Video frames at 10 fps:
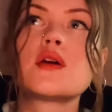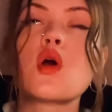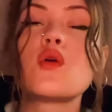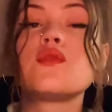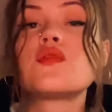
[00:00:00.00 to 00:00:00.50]

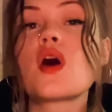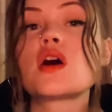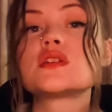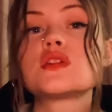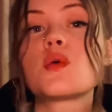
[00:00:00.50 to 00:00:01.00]
go
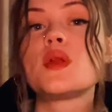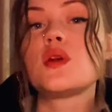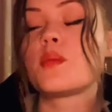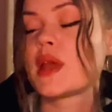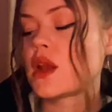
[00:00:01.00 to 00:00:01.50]
faster when
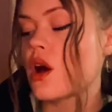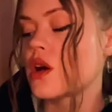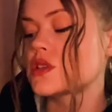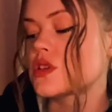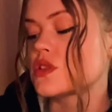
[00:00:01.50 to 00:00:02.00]
you're being asked to